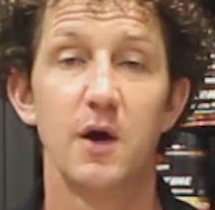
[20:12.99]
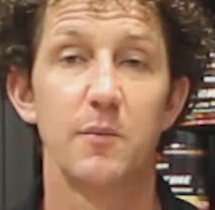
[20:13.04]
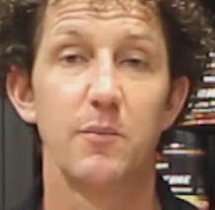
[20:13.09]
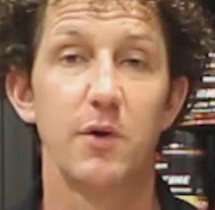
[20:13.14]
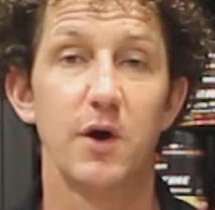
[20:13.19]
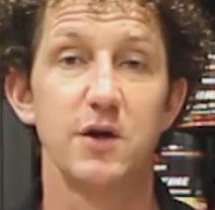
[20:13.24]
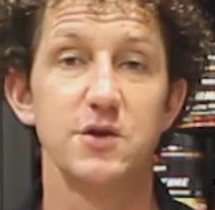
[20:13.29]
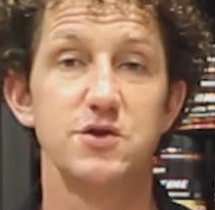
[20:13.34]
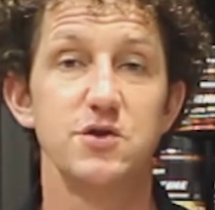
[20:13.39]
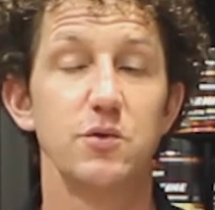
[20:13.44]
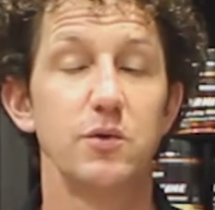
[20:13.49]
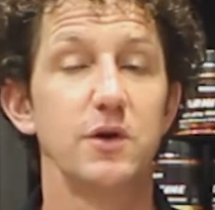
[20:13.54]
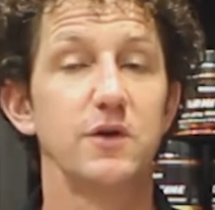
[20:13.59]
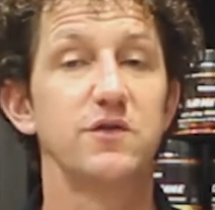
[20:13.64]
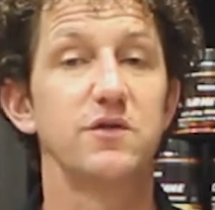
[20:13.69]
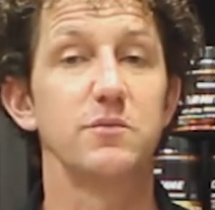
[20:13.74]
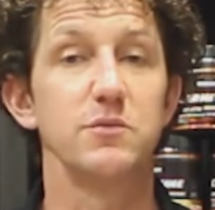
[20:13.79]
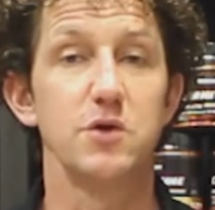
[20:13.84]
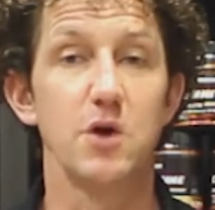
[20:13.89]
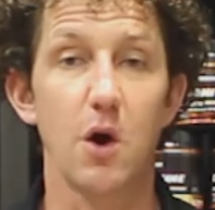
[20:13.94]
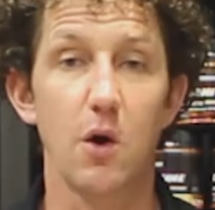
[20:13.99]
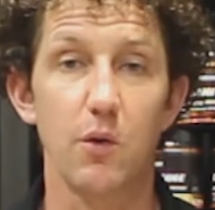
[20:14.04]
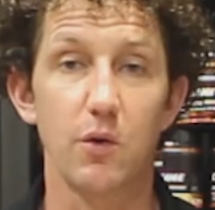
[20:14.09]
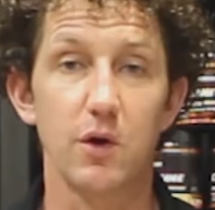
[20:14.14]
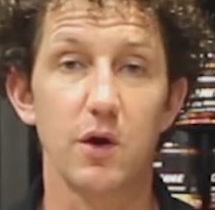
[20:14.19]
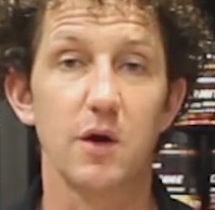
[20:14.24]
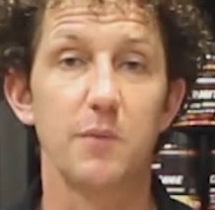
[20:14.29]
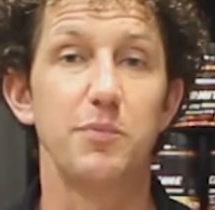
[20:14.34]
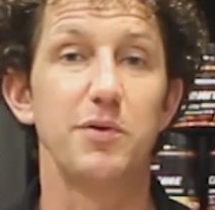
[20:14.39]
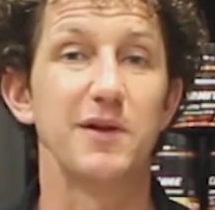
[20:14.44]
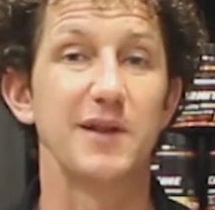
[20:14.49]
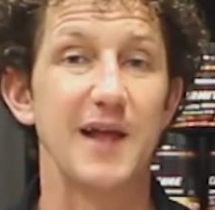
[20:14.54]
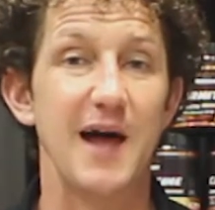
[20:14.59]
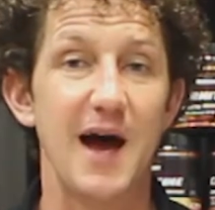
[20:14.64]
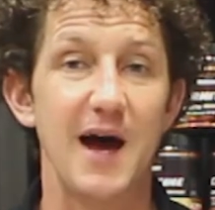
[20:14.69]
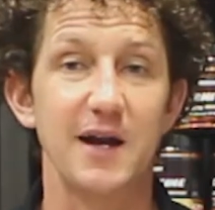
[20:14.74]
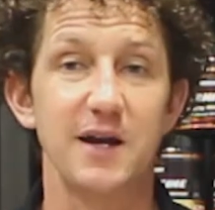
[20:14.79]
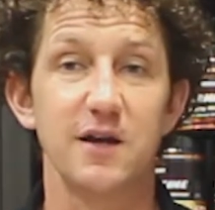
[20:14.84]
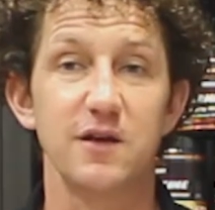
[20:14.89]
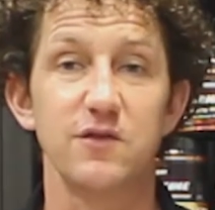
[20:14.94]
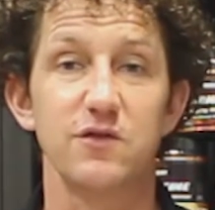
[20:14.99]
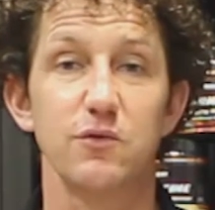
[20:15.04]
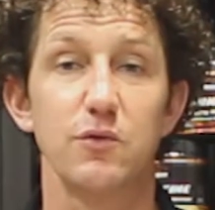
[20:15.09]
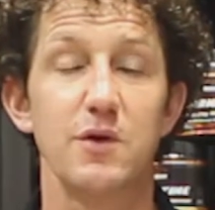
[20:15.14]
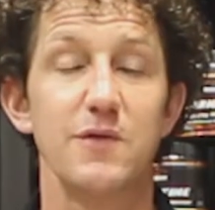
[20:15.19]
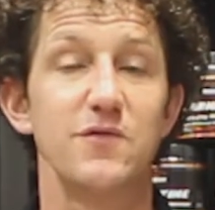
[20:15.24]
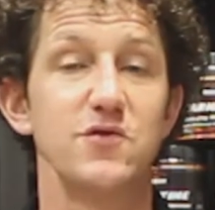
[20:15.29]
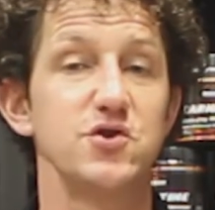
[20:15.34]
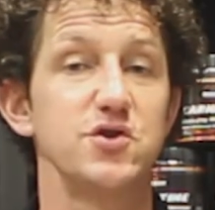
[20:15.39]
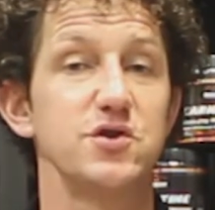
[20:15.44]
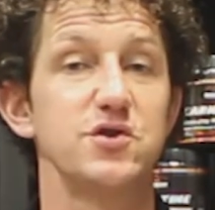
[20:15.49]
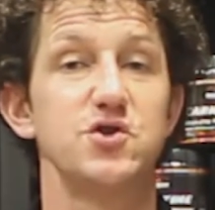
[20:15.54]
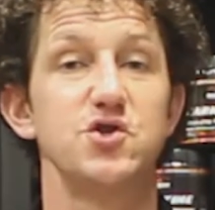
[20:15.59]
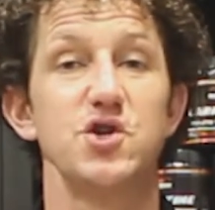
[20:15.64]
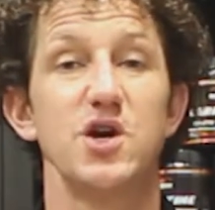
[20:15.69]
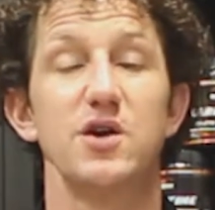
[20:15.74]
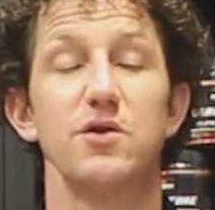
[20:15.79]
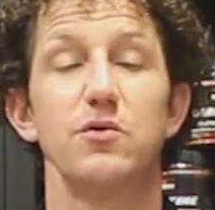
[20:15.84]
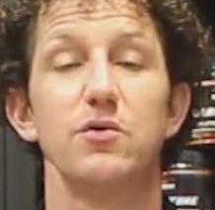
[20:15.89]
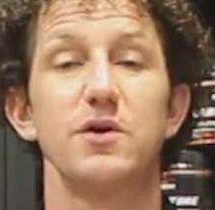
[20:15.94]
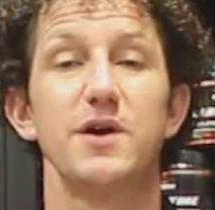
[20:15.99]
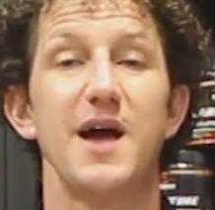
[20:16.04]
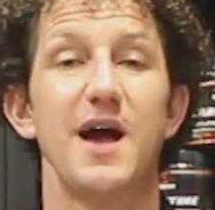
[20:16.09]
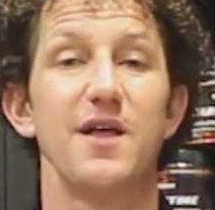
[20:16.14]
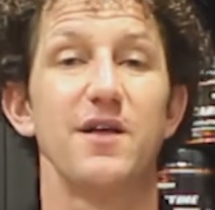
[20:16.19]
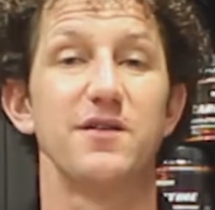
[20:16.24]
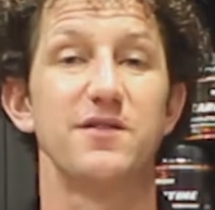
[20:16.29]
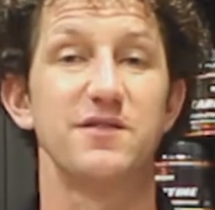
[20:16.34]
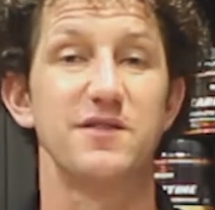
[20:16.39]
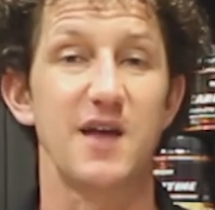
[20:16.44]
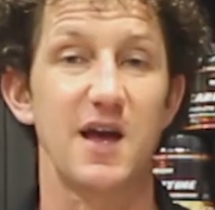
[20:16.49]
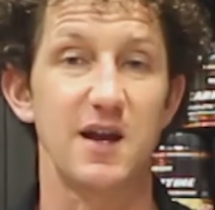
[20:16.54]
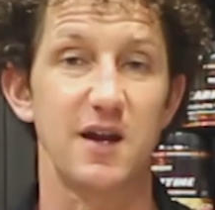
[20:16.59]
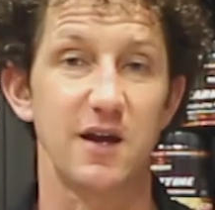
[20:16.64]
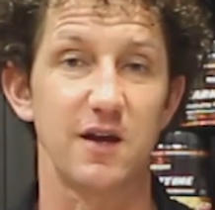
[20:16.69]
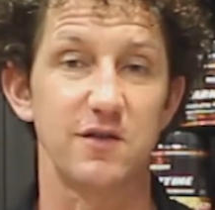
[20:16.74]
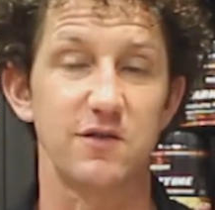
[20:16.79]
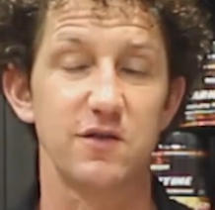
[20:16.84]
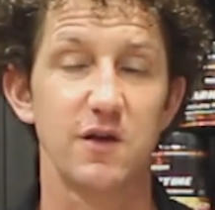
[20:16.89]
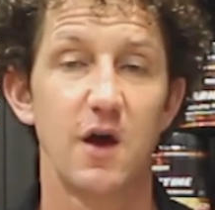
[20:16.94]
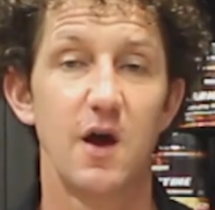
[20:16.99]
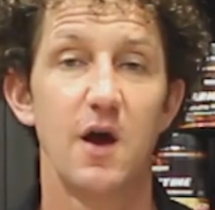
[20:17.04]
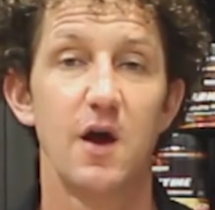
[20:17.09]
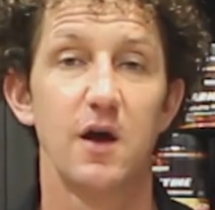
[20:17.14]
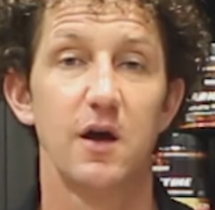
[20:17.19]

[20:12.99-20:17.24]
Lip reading: but doing some yoga, Pilates, or even just general calisthenics,